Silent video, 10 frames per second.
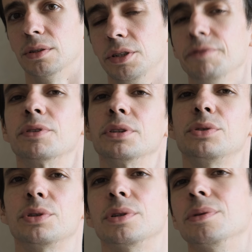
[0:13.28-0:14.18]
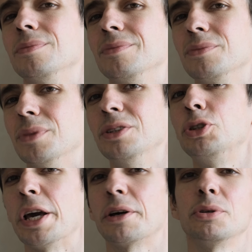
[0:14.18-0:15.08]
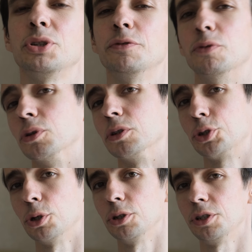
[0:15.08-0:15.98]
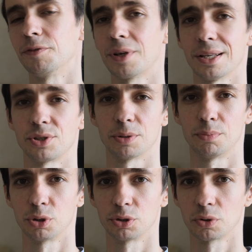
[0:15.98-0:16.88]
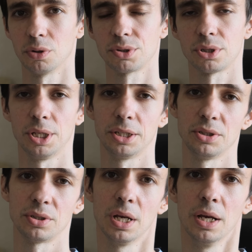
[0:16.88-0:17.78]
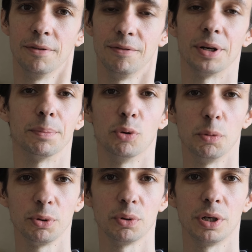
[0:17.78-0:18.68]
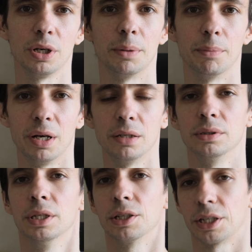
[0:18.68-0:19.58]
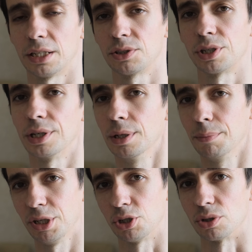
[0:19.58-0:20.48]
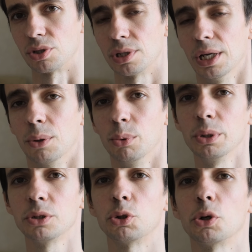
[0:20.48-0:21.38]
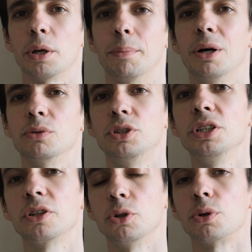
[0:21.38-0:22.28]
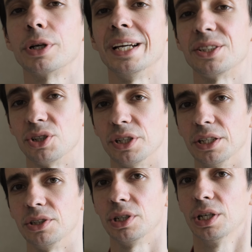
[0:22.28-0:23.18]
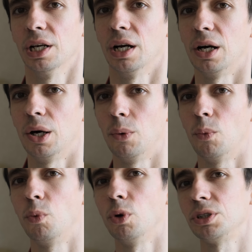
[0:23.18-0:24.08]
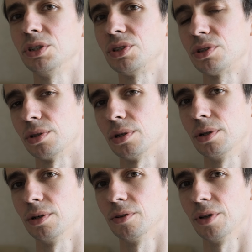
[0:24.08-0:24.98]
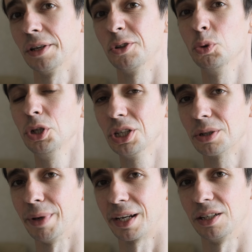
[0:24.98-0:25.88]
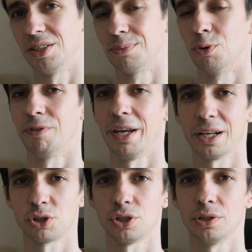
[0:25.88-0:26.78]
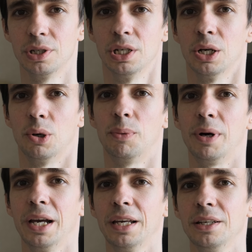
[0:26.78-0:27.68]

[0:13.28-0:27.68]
different integrative or alternative cancer protocols that is very popular among cancer patients. We will talk about dichloroacetate. What is a unique mechanism of action? Why